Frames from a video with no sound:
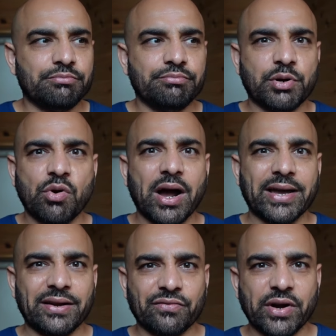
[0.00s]

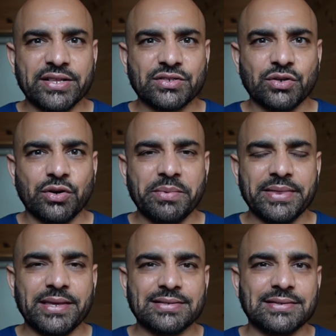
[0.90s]
prerogative, right? So, I
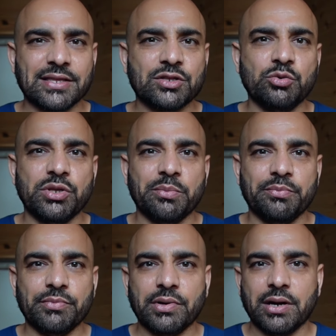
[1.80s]
mean, there's nothing to do with the
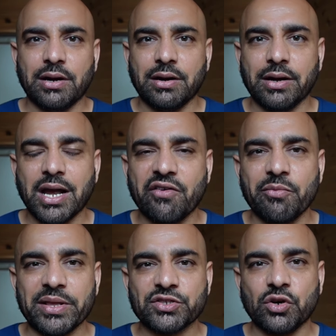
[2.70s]

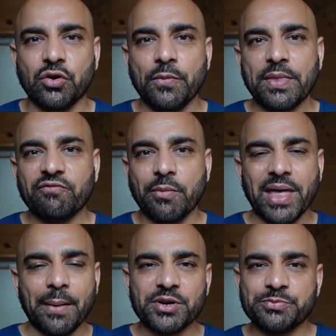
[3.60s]
government. So from
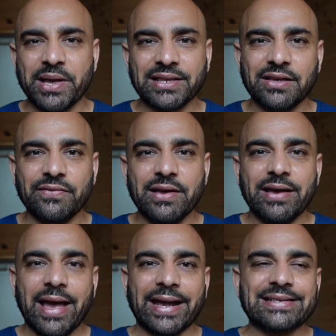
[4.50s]
that perspective,
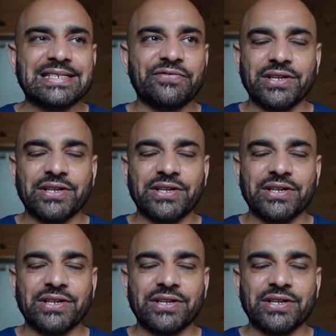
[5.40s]
I can see for